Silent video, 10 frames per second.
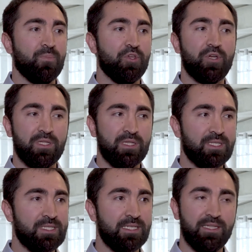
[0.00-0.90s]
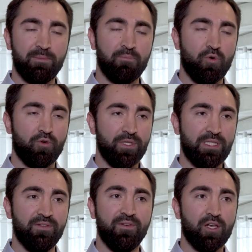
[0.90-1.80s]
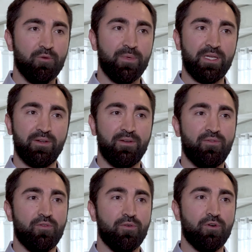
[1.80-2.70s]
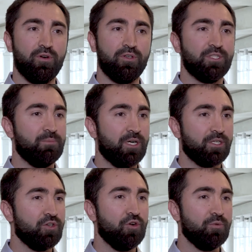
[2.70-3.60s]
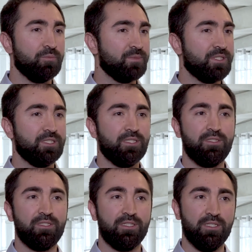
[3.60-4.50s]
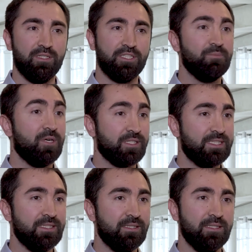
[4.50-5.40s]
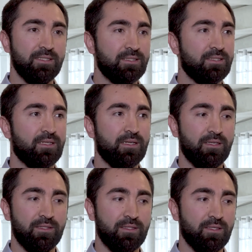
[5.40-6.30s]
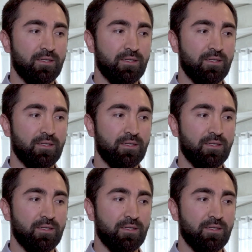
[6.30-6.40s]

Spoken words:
You can see them already developing for smart homes, smart cities, and